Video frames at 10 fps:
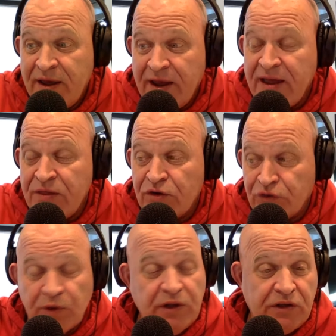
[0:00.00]
And there's
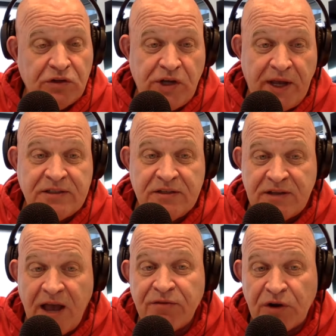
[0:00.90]
a really good chance he's
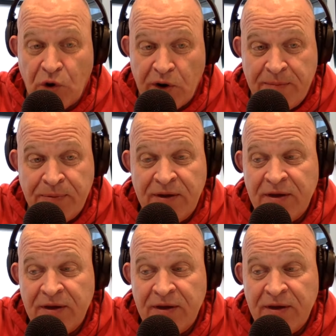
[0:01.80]
kind of a creep.